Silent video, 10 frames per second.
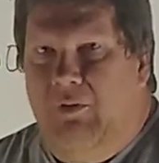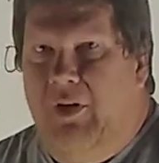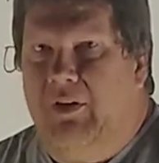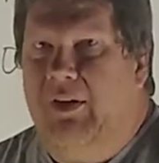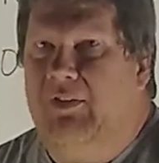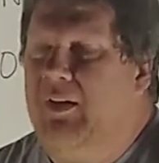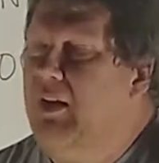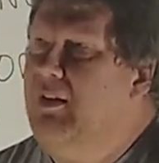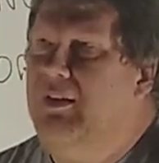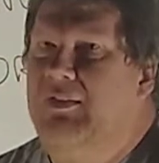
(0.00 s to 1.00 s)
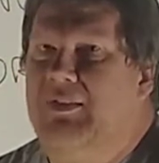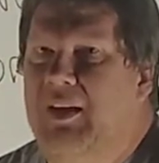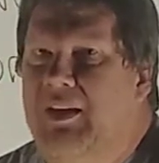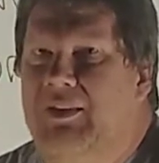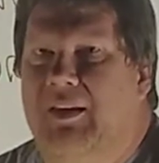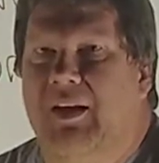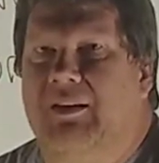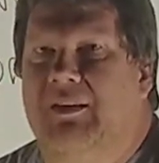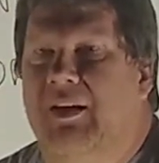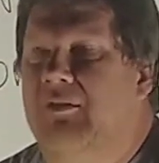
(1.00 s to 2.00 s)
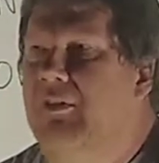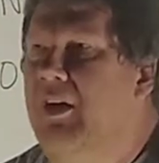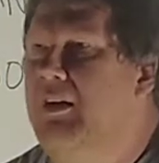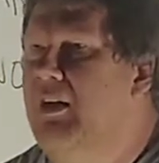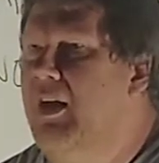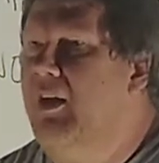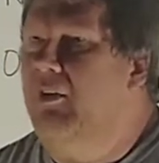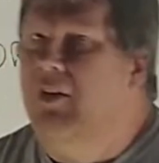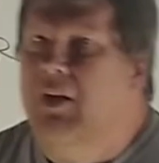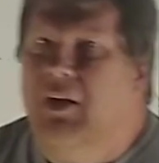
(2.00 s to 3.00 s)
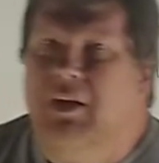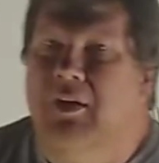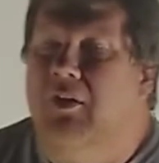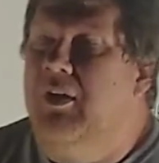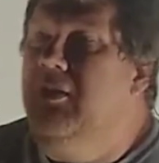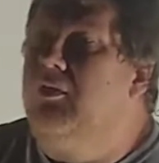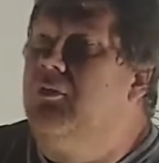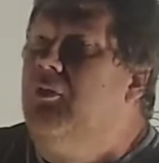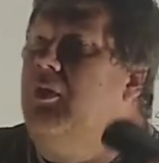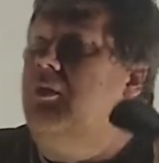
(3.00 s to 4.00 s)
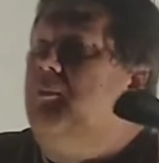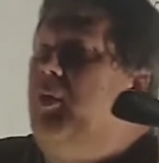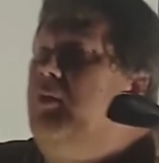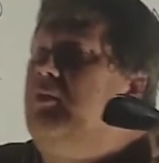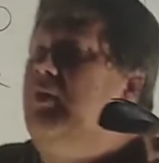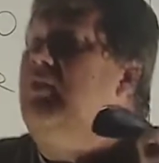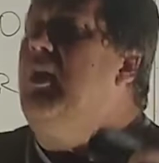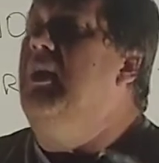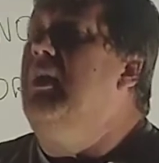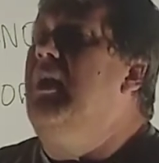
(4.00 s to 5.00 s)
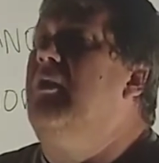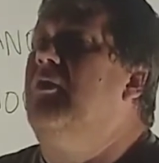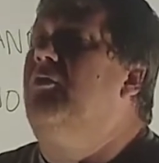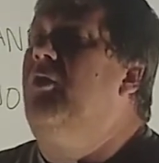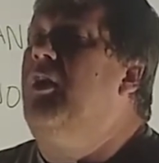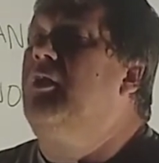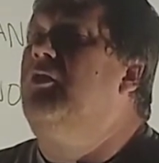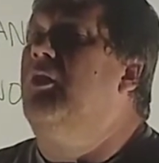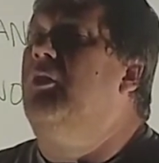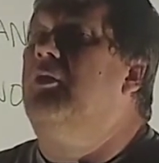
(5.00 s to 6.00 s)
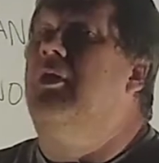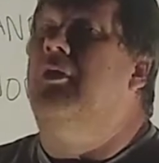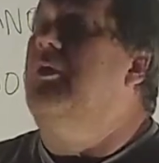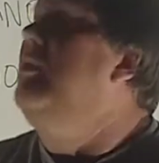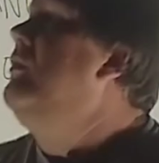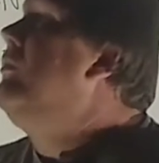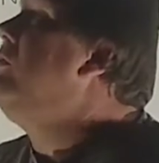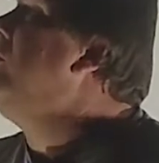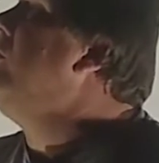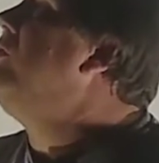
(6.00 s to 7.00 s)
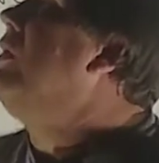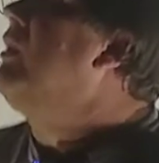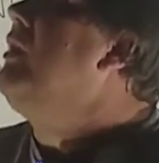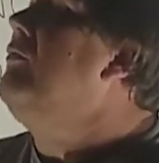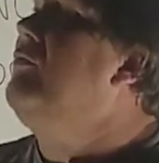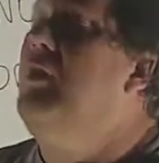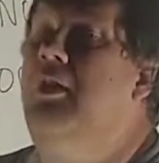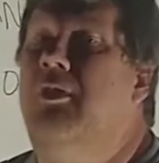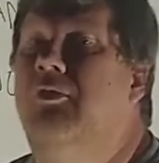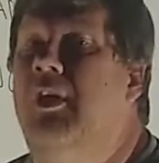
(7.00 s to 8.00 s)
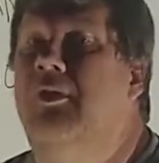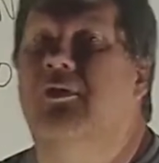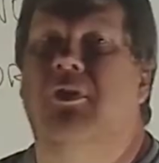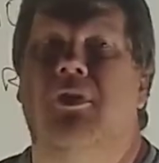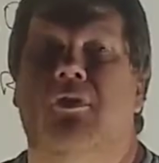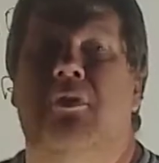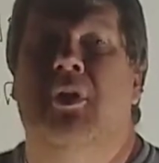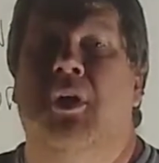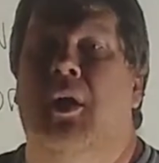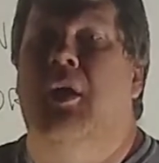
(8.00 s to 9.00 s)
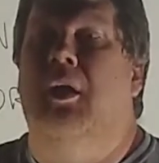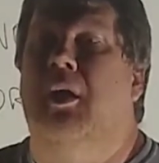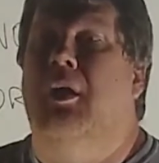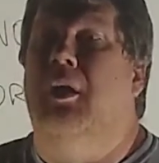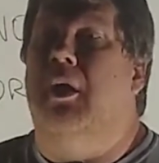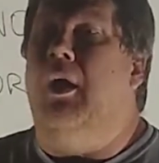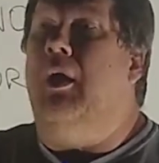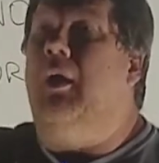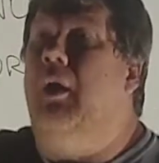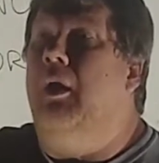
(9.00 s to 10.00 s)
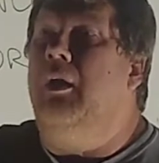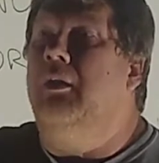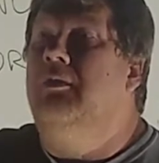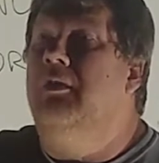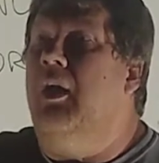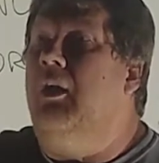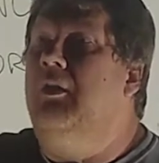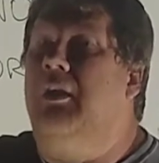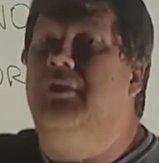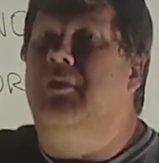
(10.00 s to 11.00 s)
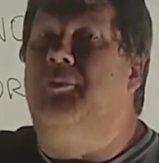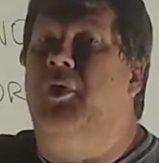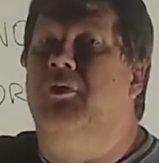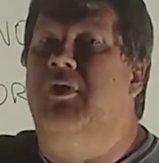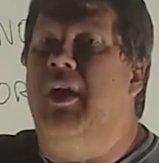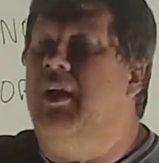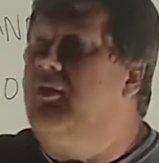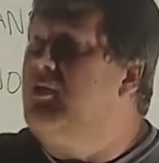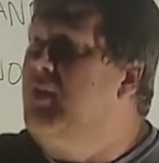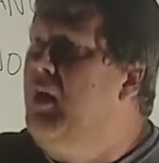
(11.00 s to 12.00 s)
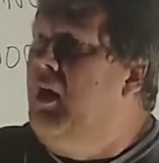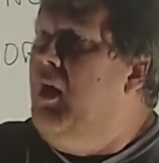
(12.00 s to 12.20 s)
Well, he's getting his teeth kicked in right now. He's the one that poked his head out of the foxhole going, should I get involved? I don't know. I'd like to protest.